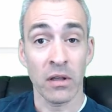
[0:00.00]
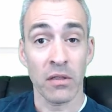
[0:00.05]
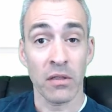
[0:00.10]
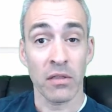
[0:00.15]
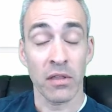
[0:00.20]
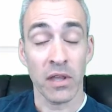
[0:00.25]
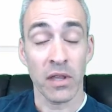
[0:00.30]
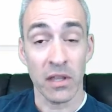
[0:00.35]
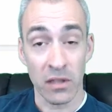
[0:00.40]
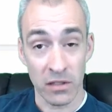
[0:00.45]

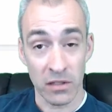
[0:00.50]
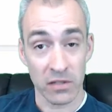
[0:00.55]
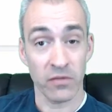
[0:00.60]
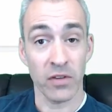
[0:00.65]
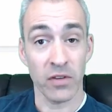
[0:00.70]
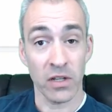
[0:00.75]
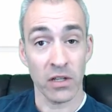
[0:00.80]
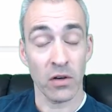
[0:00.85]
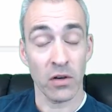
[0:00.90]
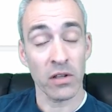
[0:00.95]
in this
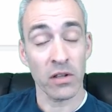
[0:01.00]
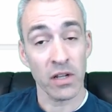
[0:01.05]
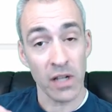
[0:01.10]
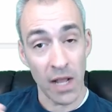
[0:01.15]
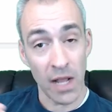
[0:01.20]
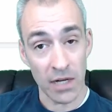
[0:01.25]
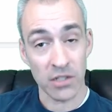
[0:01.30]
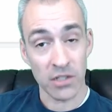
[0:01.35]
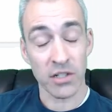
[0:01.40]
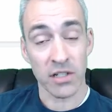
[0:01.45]
video than it
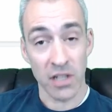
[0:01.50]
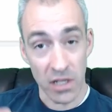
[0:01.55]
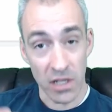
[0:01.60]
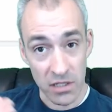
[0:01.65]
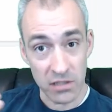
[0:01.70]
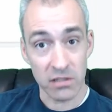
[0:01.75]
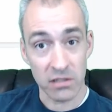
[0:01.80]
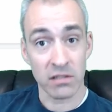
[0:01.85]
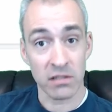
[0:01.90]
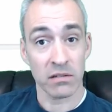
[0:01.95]
actually
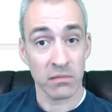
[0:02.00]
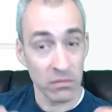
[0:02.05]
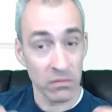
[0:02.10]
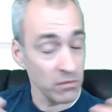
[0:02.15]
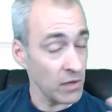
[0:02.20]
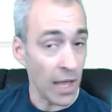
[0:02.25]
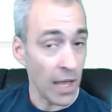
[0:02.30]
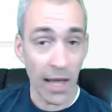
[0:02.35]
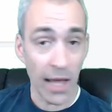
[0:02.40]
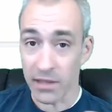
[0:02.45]
does
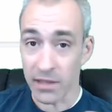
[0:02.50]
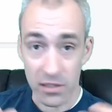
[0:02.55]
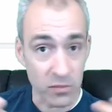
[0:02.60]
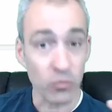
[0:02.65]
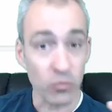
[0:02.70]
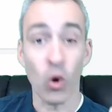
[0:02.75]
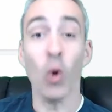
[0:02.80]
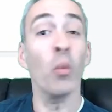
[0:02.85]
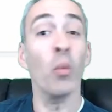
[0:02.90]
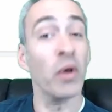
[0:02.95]
at this
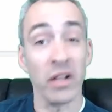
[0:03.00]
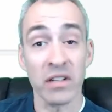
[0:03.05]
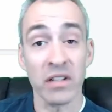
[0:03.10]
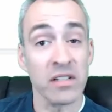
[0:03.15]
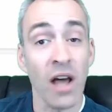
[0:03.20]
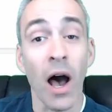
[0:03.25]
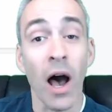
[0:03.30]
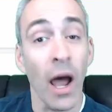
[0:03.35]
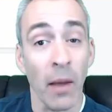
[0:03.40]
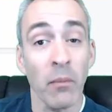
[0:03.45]
moment in
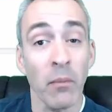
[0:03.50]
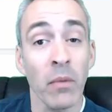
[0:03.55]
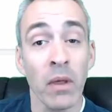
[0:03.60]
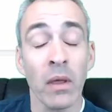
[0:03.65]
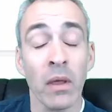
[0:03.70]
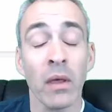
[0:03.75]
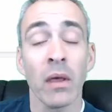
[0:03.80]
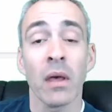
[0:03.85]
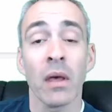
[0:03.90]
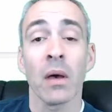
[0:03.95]
time.
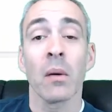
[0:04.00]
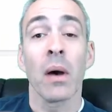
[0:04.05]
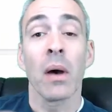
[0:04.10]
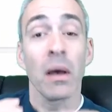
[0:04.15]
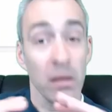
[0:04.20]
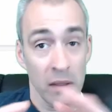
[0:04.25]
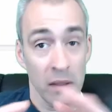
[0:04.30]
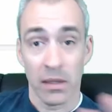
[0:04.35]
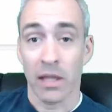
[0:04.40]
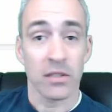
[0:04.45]

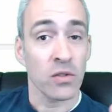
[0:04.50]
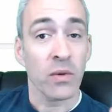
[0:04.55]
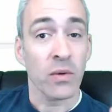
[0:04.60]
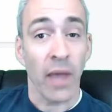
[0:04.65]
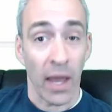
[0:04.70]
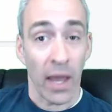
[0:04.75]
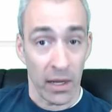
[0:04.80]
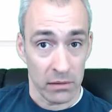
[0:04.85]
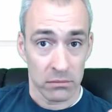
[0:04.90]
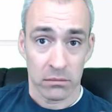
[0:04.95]
That's
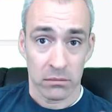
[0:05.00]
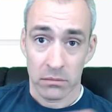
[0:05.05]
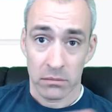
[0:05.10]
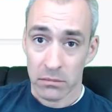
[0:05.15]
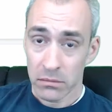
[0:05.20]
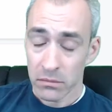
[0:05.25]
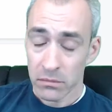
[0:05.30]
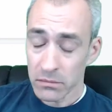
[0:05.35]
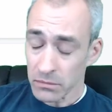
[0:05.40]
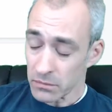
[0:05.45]
okay.
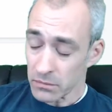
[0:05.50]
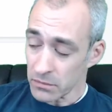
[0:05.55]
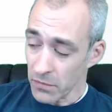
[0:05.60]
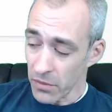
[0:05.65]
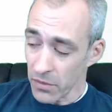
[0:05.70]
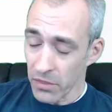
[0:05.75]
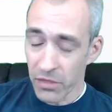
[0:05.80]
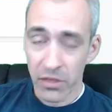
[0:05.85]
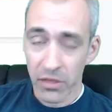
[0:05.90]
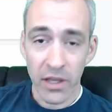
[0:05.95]

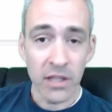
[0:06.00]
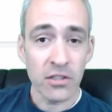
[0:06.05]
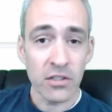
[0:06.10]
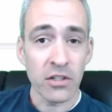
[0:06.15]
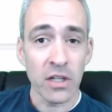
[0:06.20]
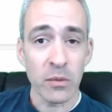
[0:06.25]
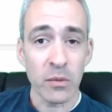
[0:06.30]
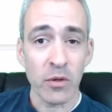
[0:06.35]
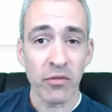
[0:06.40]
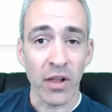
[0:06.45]
Things are going
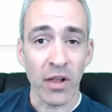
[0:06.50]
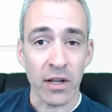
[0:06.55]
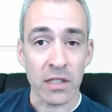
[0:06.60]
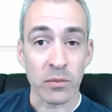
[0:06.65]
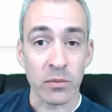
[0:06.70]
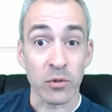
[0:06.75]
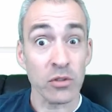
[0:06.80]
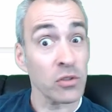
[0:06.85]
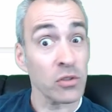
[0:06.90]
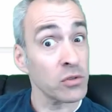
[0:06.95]
to be
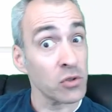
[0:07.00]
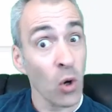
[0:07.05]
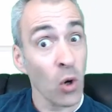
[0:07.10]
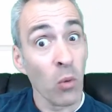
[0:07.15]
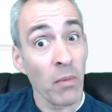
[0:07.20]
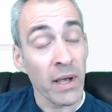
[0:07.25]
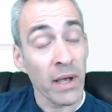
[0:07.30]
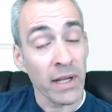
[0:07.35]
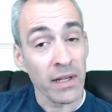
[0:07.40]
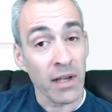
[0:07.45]
flexible. So don't
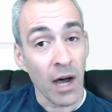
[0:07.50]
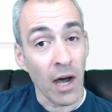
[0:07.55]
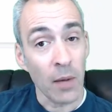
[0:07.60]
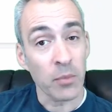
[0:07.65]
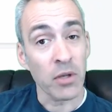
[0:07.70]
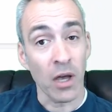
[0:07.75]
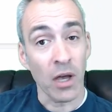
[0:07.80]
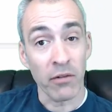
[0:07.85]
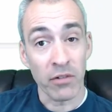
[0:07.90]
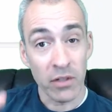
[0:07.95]
make a copy
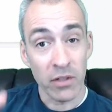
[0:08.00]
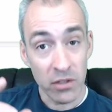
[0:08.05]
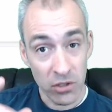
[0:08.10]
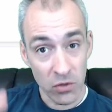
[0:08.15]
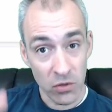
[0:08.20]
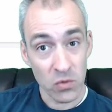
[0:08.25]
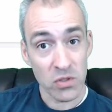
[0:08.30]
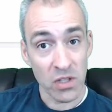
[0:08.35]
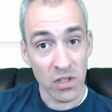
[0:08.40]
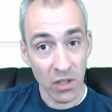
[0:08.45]
of it.
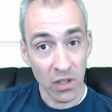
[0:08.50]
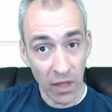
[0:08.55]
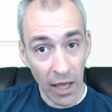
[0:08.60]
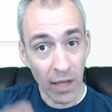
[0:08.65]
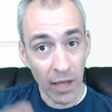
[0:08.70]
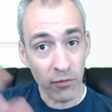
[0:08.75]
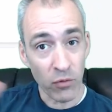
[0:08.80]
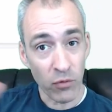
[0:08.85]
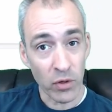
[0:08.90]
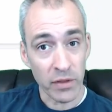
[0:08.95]
Use the
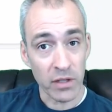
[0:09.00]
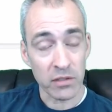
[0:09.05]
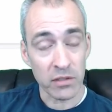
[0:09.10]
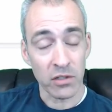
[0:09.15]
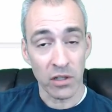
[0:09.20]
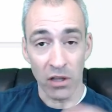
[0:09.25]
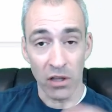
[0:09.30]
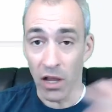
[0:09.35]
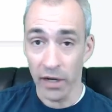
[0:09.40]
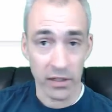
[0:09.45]
live one that's
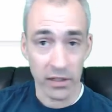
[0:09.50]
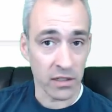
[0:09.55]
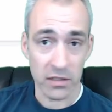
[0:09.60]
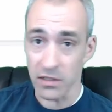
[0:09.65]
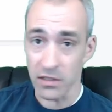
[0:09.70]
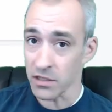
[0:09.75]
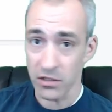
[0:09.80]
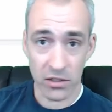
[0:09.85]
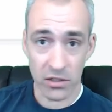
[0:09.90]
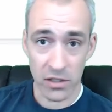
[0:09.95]
online because
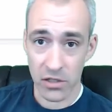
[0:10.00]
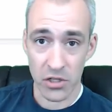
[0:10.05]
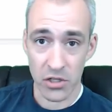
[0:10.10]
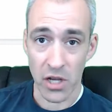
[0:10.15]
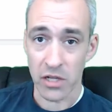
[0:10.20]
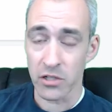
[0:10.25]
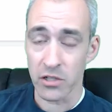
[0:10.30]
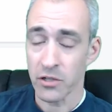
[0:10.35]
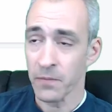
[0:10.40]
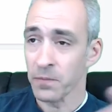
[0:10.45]
it's going to
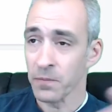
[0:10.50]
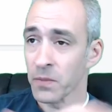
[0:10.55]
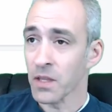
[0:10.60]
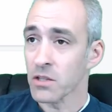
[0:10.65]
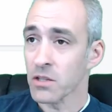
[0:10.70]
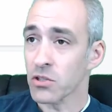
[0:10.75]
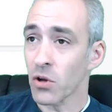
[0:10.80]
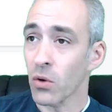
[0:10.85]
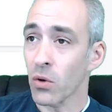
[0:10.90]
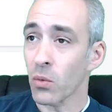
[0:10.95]
change.
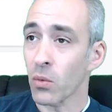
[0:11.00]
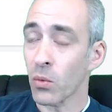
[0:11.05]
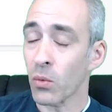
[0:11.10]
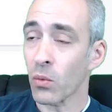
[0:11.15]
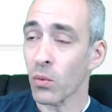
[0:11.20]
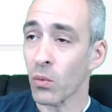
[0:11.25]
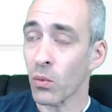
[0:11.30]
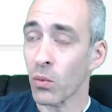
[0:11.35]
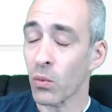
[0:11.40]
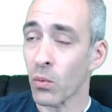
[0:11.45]
So
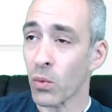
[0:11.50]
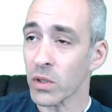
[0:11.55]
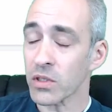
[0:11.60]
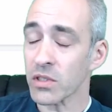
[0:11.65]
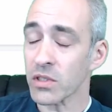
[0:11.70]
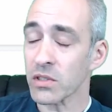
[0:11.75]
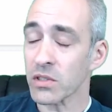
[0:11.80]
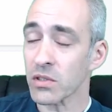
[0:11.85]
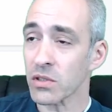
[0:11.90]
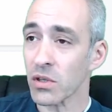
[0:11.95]

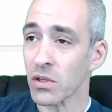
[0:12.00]
what's